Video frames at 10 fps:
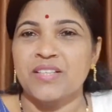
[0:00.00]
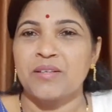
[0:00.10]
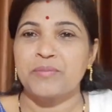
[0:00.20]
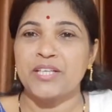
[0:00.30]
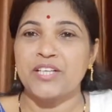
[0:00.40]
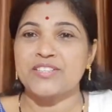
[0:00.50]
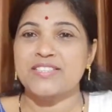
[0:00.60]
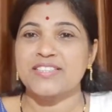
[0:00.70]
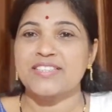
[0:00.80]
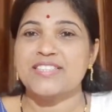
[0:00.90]
because
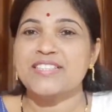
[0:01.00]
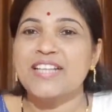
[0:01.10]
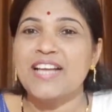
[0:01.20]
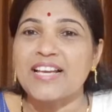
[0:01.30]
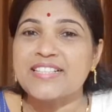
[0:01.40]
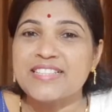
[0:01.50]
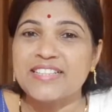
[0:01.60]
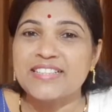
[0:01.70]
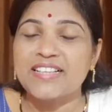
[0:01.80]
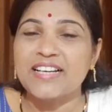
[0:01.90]
yesterday I
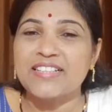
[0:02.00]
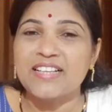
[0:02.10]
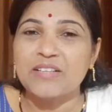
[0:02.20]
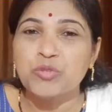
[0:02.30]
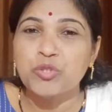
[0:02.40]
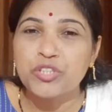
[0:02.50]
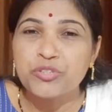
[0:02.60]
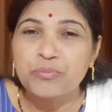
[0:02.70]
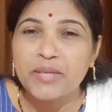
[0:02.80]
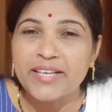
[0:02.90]
said that I'm going
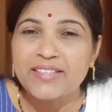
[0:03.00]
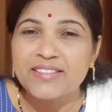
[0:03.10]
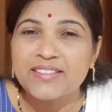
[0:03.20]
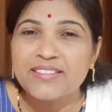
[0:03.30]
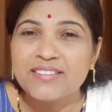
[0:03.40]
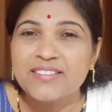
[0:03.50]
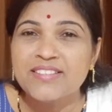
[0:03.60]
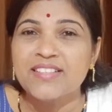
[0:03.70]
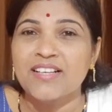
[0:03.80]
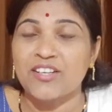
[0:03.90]

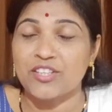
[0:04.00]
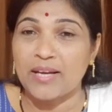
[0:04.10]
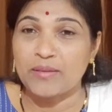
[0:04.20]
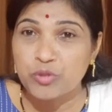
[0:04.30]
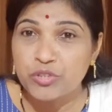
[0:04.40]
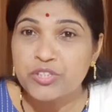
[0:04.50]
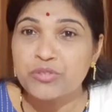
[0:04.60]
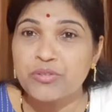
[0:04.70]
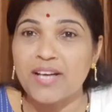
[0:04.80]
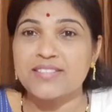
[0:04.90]
to
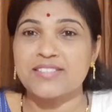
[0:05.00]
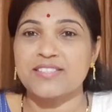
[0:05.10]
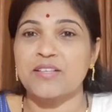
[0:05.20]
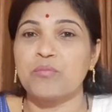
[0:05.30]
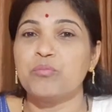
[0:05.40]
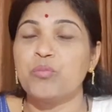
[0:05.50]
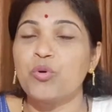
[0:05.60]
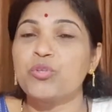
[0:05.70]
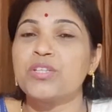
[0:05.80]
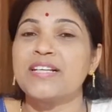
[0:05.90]
ask some
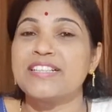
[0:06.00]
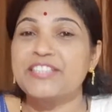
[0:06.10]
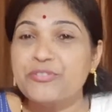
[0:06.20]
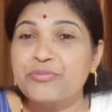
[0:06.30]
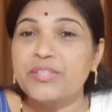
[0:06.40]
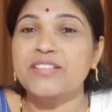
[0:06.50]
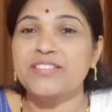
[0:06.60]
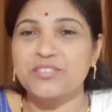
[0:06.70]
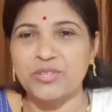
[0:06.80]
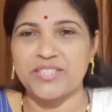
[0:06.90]
more
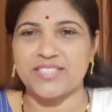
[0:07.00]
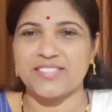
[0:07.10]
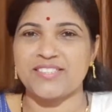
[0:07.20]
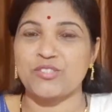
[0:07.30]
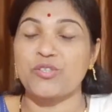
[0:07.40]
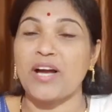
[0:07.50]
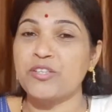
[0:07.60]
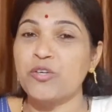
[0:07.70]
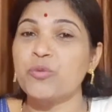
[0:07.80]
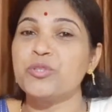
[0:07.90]
difficult questions. So I
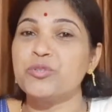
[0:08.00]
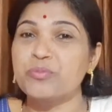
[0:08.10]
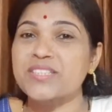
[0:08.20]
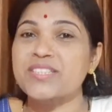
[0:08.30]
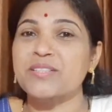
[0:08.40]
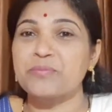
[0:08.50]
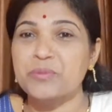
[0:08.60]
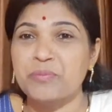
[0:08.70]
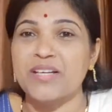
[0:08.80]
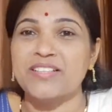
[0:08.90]
hope you must have
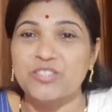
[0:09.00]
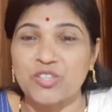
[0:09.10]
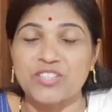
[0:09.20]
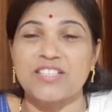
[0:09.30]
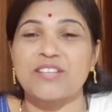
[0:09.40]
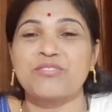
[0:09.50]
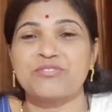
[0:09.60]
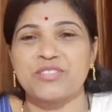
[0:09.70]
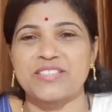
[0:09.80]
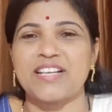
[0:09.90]
prepared yourself for
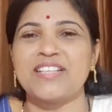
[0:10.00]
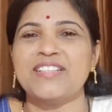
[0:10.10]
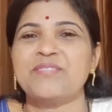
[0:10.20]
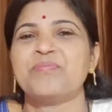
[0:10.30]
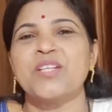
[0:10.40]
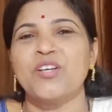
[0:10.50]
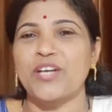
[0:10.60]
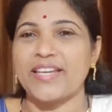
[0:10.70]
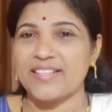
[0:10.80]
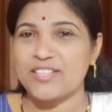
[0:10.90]
that.
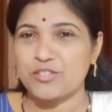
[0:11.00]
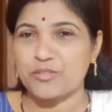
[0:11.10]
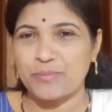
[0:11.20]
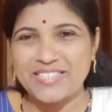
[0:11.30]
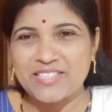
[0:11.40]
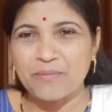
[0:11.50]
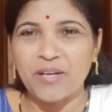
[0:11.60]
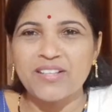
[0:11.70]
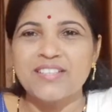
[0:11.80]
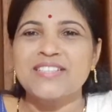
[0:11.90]
Okay, so best of
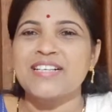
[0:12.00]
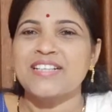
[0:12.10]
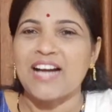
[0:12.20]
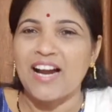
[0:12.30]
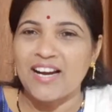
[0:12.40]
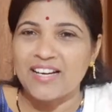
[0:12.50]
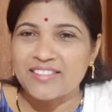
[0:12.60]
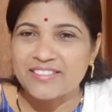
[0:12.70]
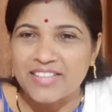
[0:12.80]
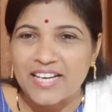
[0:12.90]
luck, and
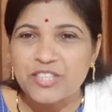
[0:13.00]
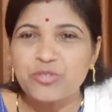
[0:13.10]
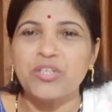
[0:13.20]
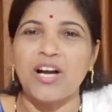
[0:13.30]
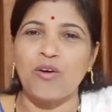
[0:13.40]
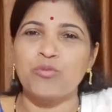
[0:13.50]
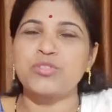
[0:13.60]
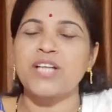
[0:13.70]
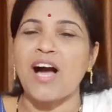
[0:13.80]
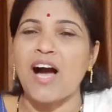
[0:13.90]
try to
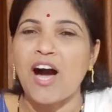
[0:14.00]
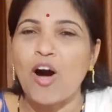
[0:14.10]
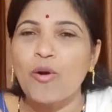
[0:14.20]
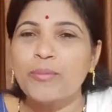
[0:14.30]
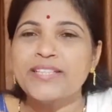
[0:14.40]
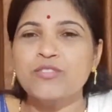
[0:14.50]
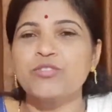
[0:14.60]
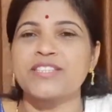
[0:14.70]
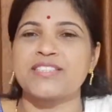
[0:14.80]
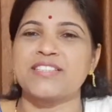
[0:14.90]
count how many
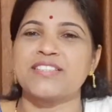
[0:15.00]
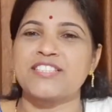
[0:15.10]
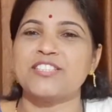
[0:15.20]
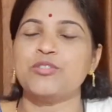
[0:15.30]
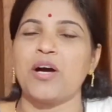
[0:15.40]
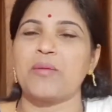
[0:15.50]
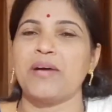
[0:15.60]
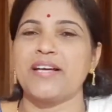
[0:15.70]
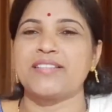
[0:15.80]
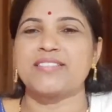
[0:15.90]
questions you have
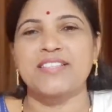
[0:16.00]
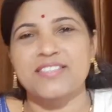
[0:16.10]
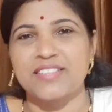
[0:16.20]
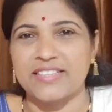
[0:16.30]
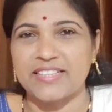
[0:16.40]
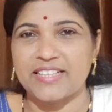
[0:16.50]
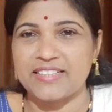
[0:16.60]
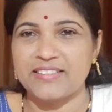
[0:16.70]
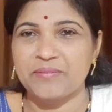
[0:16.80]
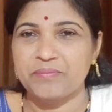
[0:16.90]
answered
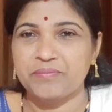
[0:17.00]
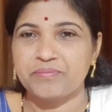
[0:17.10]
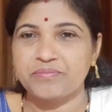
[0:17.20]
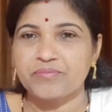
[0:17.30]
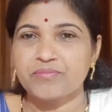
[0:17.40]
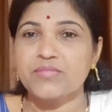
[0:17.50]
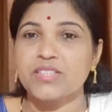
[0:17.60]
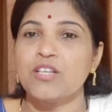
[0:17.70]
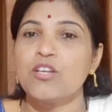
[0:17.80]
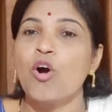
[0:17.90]
correctly
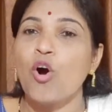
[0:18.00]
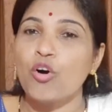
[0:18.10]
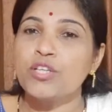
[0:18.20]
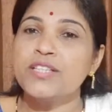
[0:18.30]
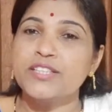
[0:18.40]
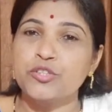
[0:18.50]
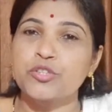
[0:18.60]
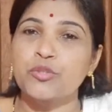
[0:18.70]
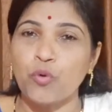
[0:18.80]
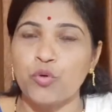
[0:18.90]
on
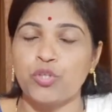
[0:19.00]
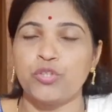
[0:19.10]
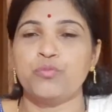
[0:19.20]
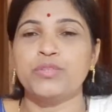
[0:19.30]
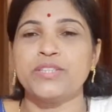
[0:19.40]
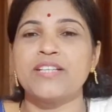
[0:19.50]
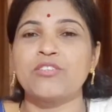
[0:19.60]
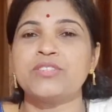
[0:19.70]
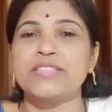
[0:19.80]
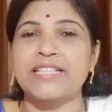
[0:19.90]
your own
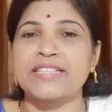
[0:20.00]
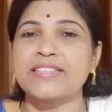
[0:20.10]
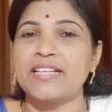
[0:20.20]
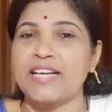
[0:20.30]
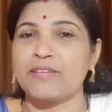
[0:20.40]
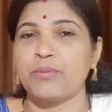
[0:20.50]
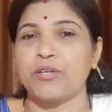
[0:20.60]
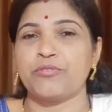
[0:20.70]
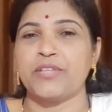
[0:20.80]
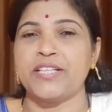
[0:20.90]
without taking the help
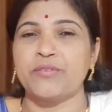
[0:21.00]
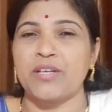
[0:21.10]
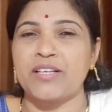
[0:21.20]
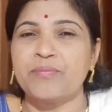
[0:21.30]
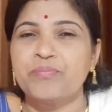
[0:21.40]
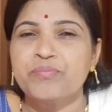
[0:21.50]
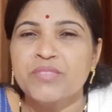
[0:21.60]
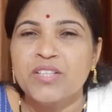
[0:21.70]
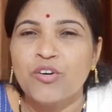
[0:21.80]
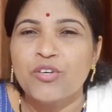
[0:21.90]
of anyone.
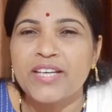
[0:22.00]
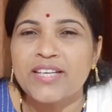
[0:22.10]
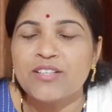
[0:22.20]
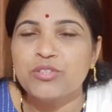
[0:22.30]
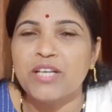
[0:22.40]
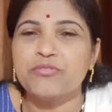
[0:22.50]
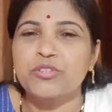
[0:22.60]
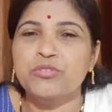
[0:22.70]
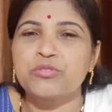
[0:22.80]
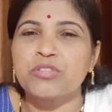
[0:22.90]
Okay, good
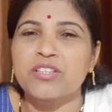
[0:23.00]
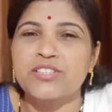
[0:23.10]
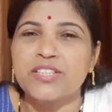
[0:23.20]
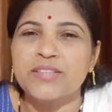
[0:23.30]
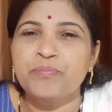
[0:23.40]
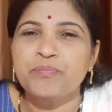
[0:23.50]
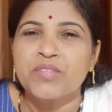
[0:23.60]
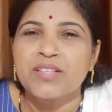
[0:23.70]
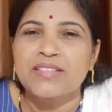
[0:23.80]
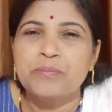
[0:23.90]
afternoon, Ajay,
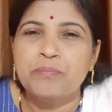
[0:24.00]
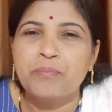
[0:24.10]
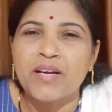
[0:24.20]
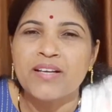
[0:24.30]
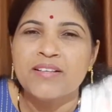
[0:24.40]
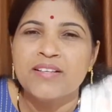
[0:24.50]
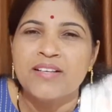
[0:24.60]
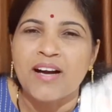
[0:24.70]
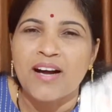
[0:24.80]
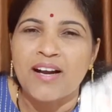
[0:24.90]
Dippa,
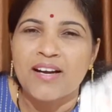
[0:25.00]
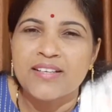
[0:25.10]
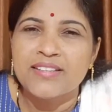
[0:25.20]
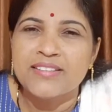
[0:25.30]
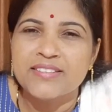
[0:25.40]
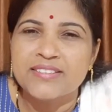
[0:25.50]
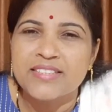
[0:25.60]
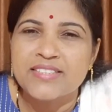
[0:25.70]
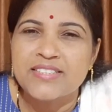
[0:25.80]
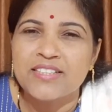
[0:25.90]
and yes,